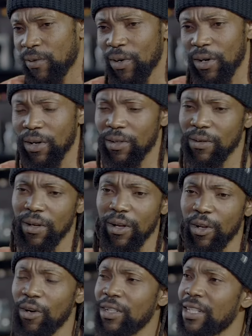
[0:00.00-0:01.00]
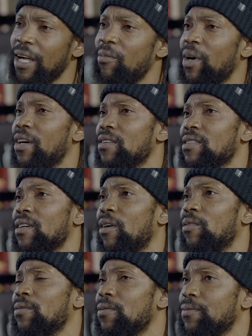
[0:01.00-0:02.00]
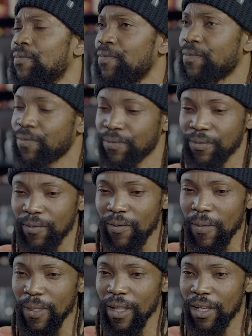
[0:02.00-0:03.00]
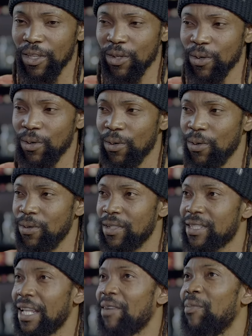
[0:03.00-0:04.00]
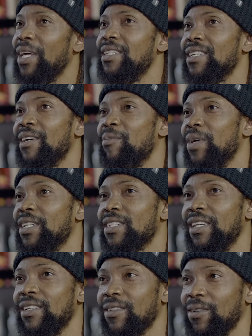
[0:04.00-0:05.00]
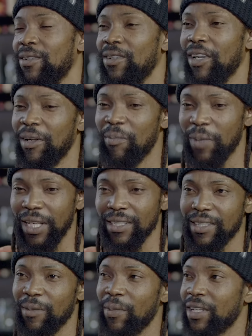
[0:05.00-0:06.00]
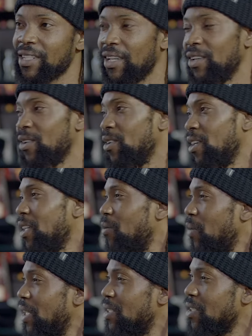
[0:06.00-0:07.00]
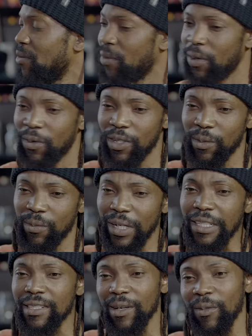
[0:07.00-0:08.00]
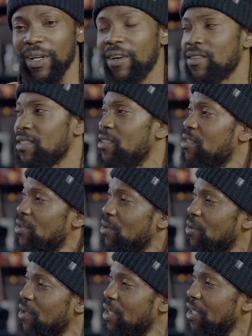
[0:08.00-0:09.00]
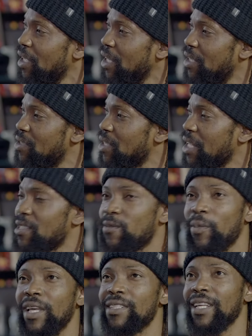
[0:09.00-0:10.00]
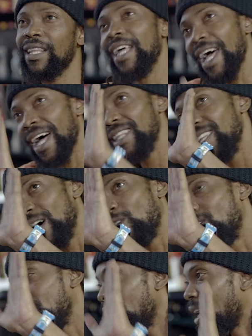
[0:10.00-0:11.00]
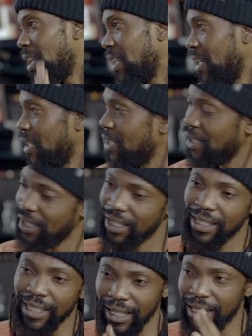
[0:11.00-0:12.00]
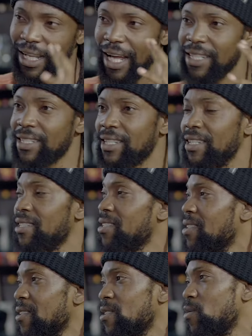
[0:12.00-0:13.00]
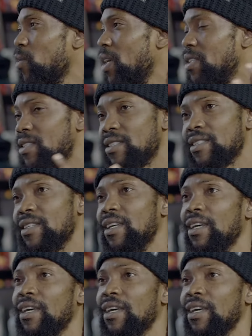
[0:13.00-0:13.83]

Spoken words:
for a long time by yourself, it's like painting a picture, you know. You can paint the picture, you know you can paint it, but when you bring someone else into that space and they add their own color, it enhances the space.